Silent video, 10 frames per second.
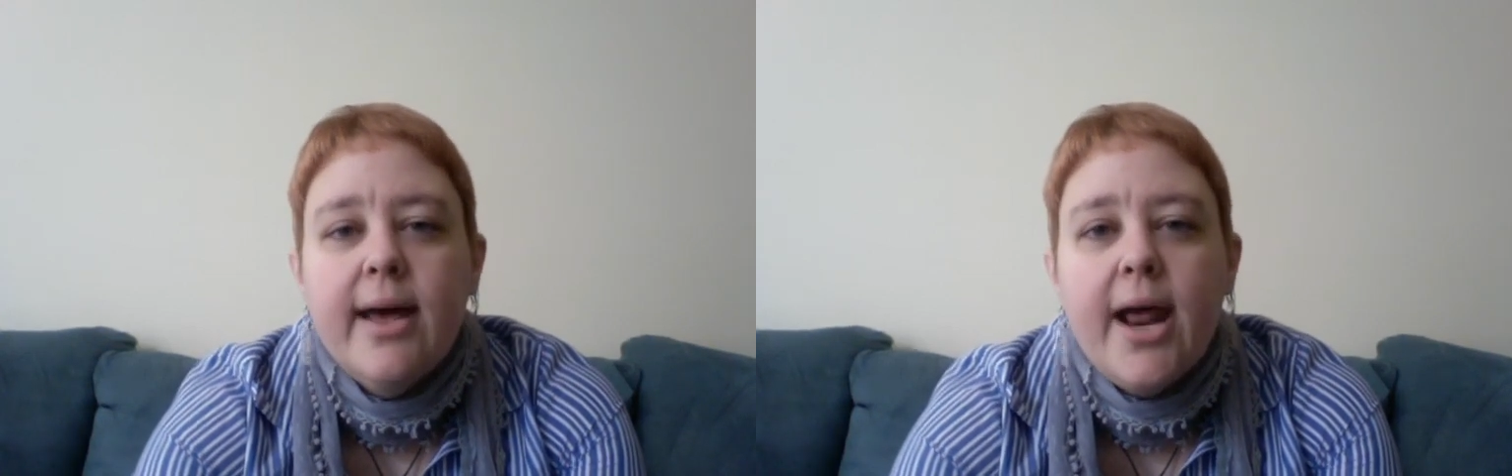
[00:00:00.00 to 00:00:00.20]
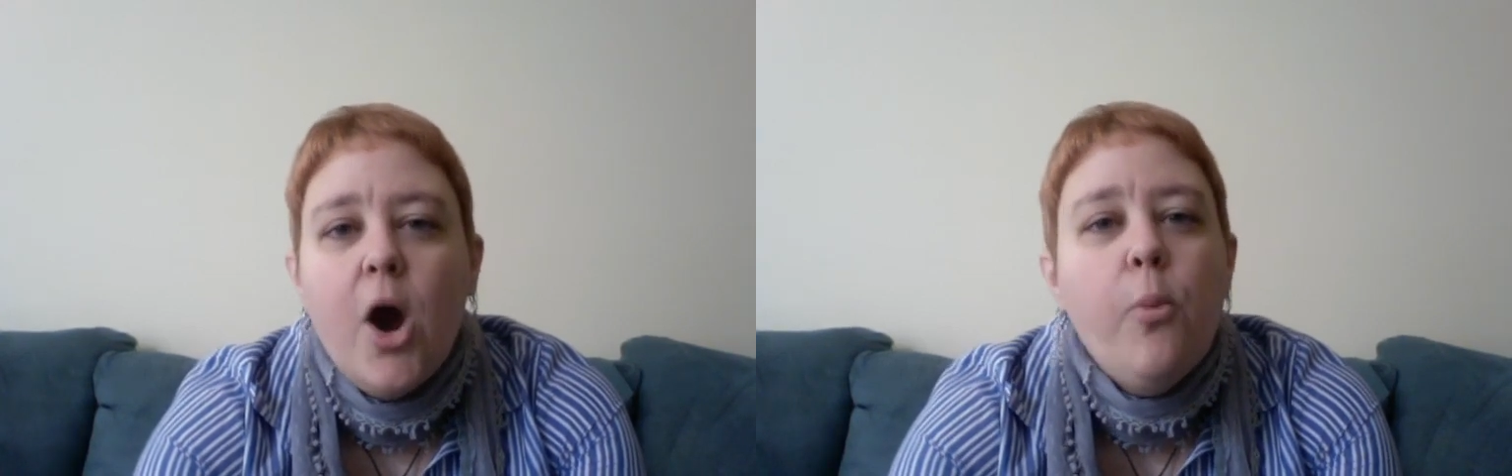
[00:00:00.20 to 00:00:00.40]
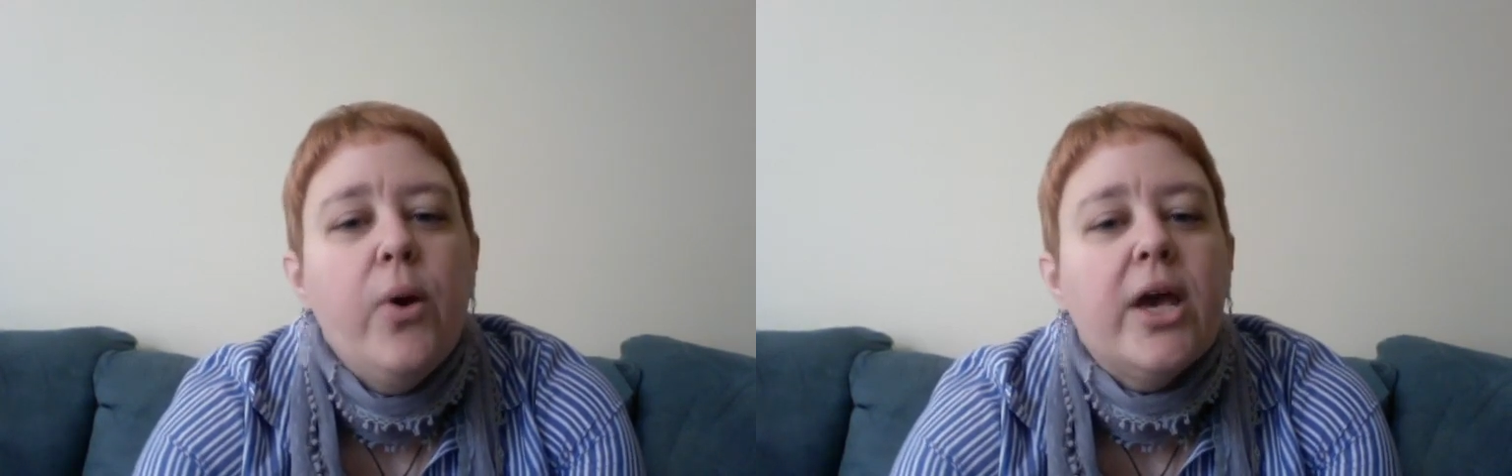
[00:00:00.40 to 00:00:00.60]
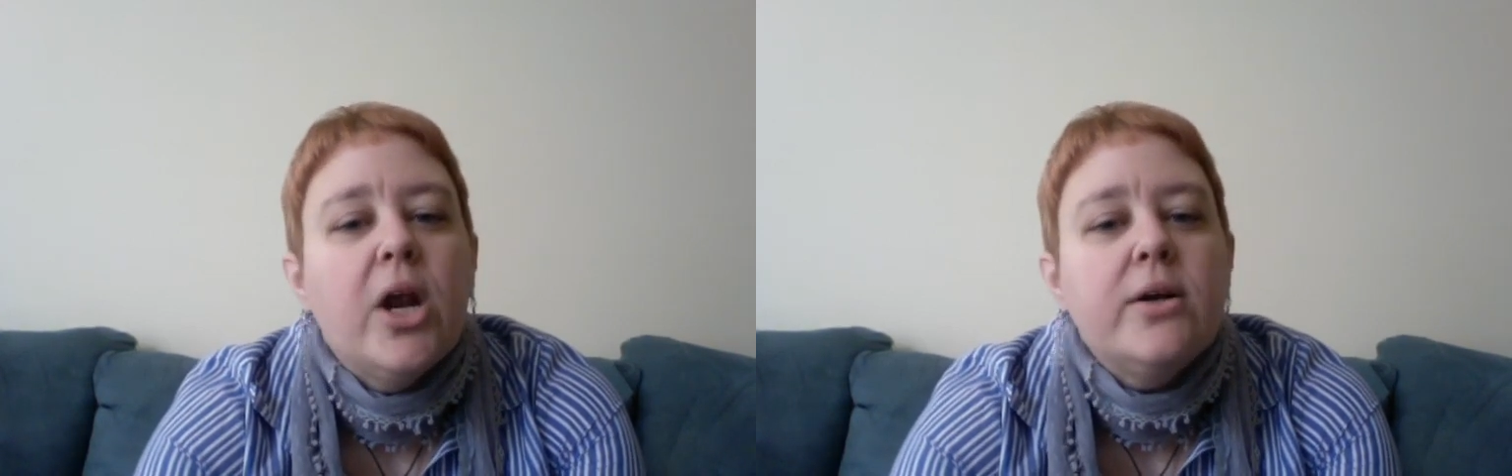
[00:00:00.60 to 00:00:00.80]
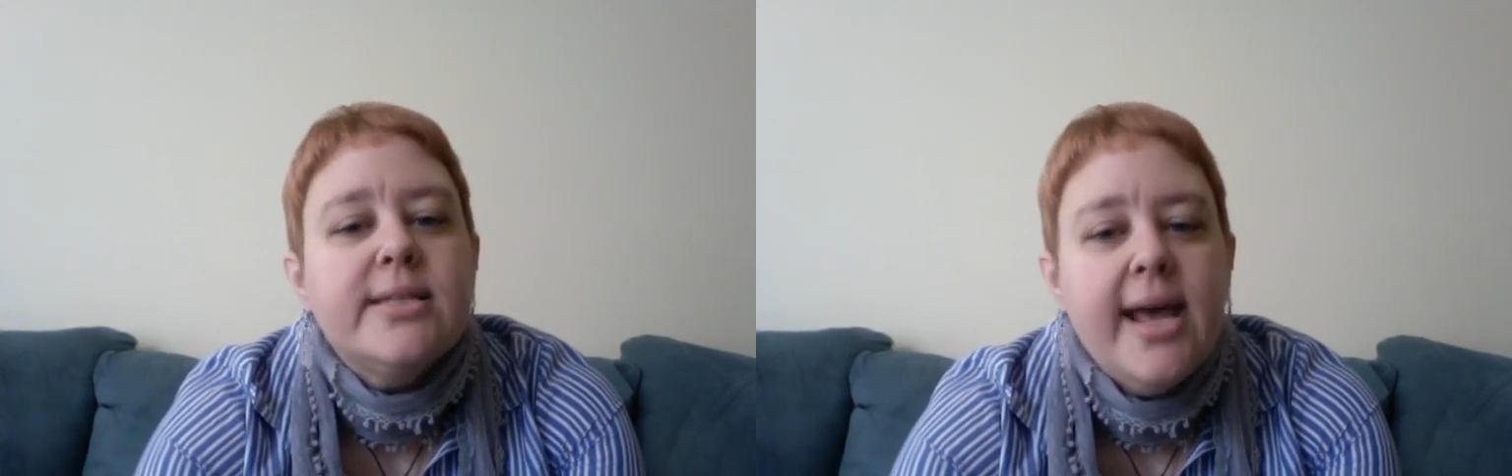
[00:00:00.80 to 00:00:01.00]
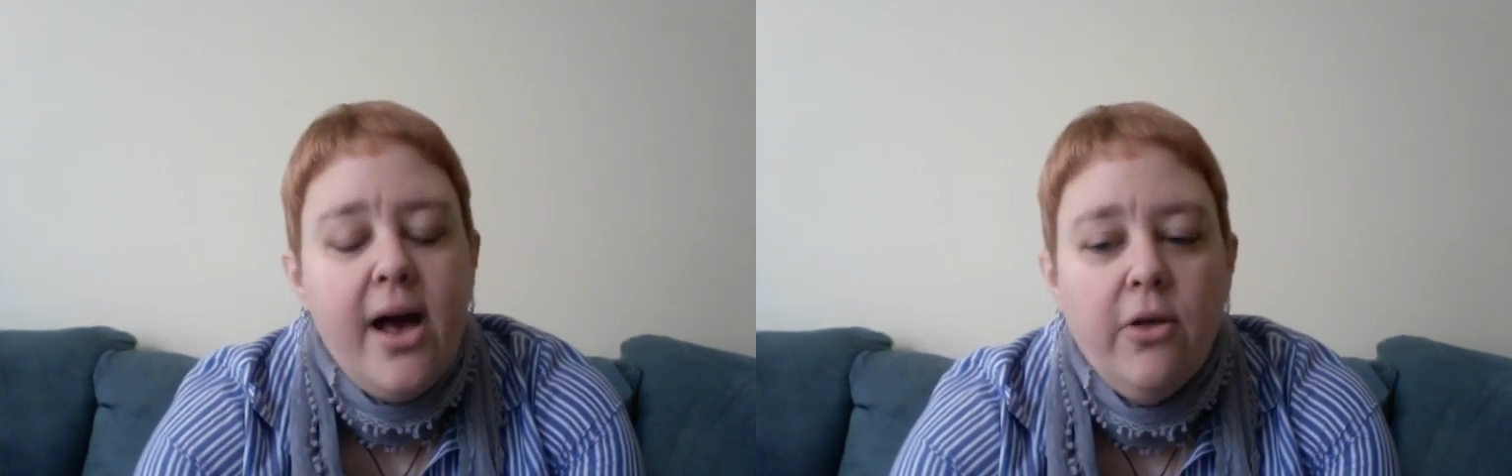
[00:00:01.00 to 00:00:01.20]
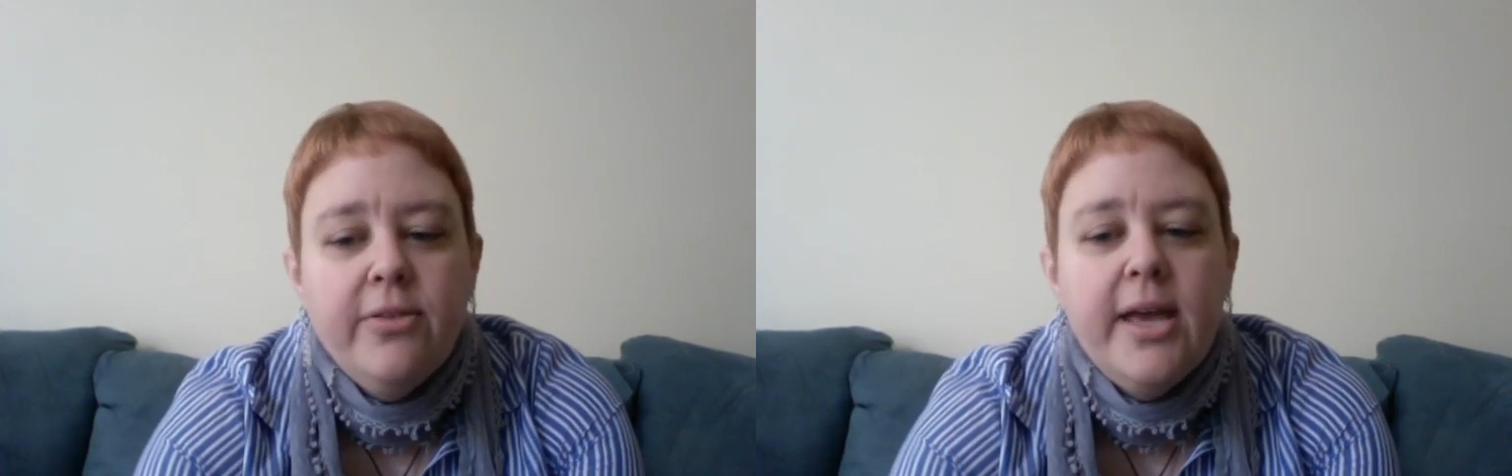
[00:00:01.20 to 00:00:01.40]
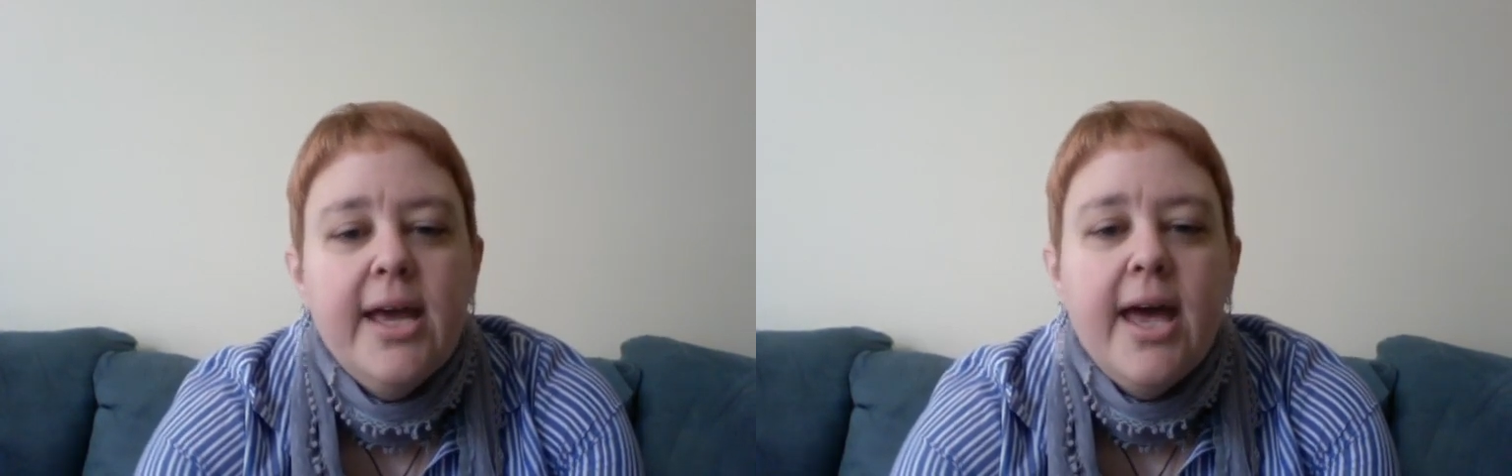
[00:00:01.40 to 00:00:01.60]
and I hope we can all stay
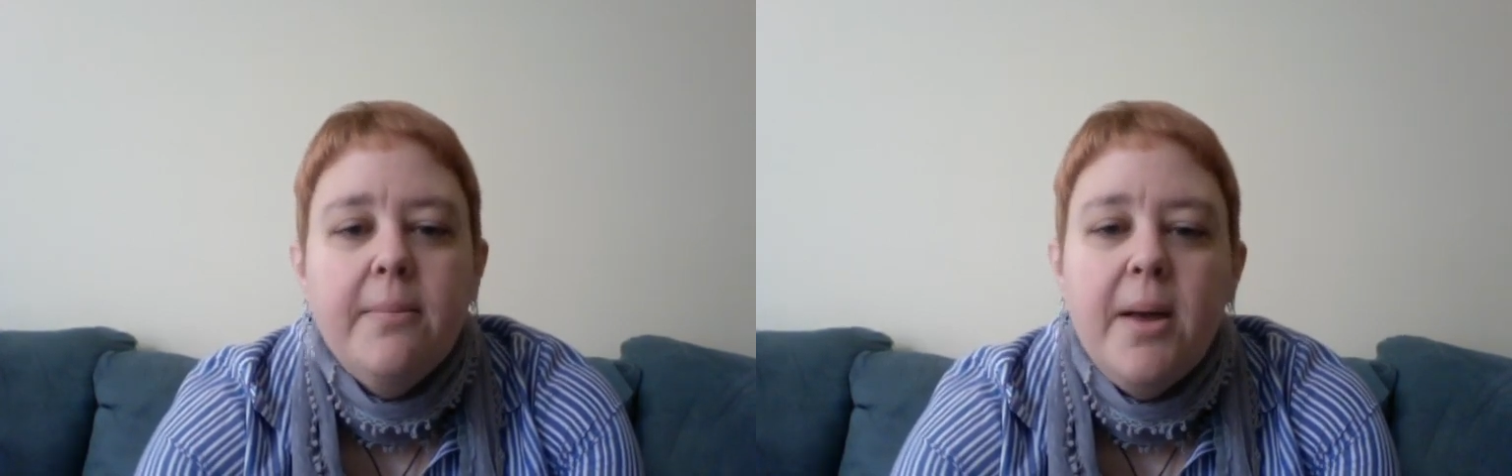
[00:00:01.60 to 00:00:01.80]
healthy and